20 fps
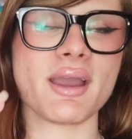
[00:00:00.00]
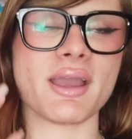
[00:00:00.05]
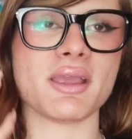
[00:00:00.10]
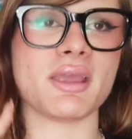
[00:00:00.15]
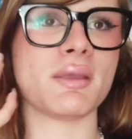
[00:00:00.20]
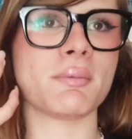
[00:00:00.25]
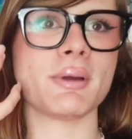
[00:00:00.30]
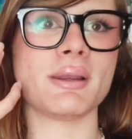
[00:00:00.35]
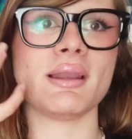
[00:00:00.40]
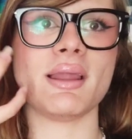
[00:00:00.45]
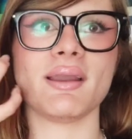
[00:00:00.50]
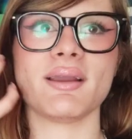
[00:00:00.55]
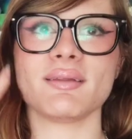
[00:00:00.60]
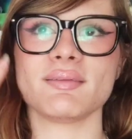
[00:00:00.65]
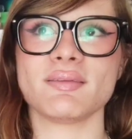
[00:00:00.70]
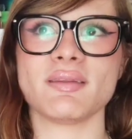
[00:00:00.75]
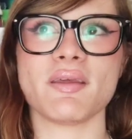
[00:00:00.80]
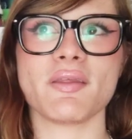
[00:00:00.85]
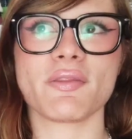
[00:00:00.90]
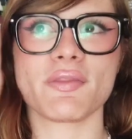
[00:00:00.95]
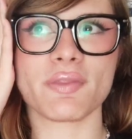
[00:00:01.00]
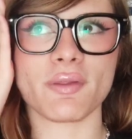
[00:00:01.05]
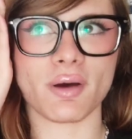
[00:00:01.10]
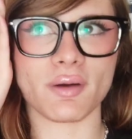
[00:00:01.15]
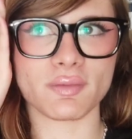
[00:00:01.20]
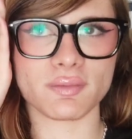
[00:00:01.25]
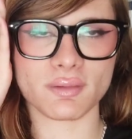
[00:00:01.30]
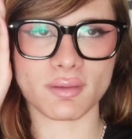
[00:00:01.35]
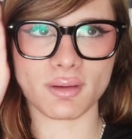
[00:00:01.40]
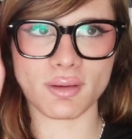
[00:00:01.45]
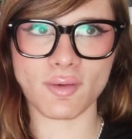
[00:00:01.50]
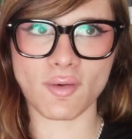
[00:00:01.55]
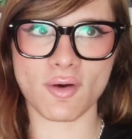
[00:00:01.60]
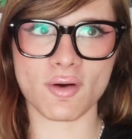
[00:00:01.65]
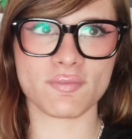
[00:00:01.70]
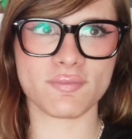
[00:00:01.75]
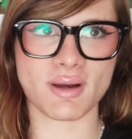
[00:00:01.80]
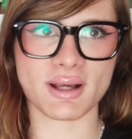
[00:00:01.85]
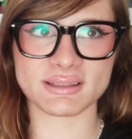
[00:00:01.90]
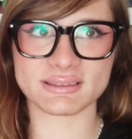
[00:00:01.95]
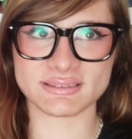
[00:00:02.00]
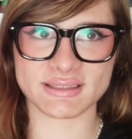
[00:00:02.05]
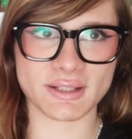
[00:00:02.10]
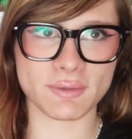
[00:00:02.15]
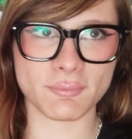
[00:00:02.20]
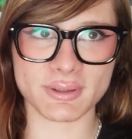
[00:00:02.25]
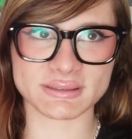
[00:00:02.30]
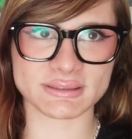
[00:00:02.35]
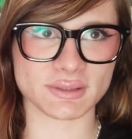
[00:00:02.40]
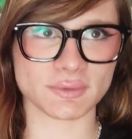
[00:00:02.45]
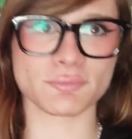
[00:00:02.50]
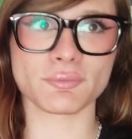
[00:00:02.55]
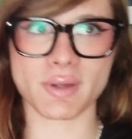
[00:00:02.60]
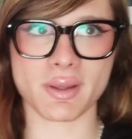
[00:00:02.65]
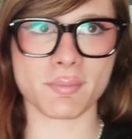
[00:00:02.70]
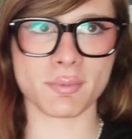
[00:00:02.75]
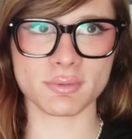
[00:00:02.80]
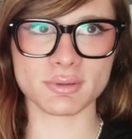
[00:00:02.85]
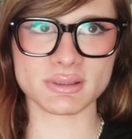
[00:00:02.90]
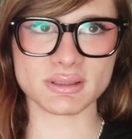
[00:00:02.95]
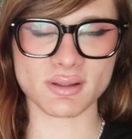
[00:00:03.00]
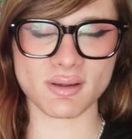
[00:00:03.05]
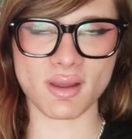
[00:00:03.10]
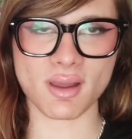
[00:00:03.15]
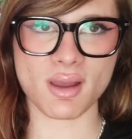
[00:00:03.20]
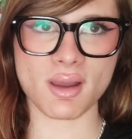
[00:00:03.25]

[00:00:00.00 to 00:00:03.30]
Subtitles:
even like the thought of a Sea Wees reboot,